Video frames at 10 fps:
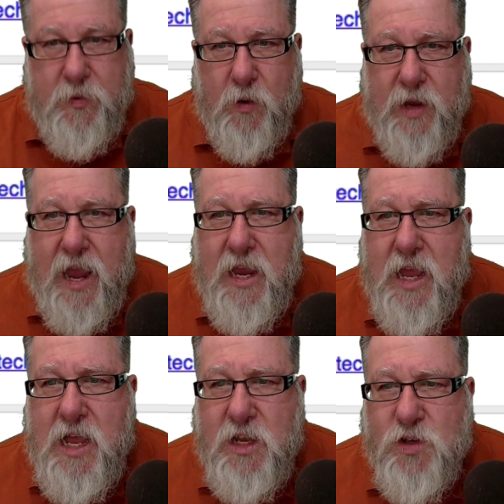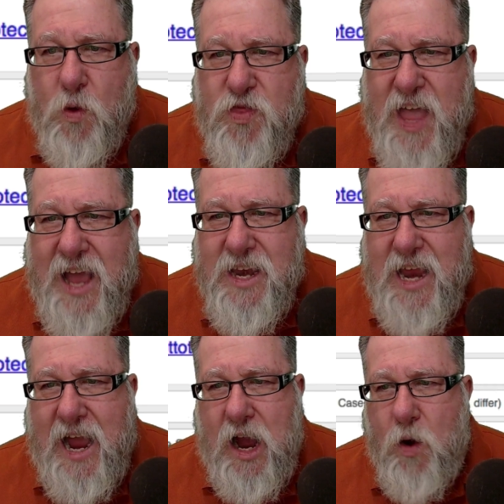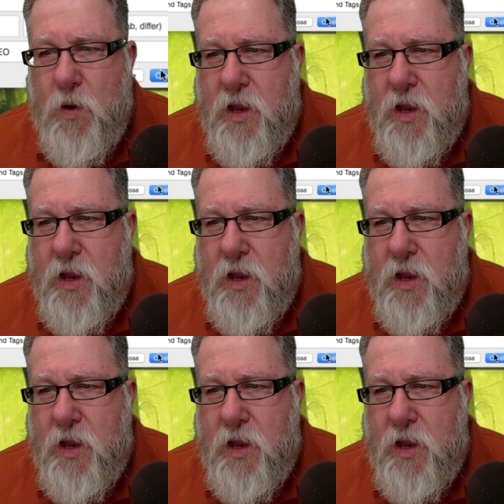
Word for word: Okay, so that now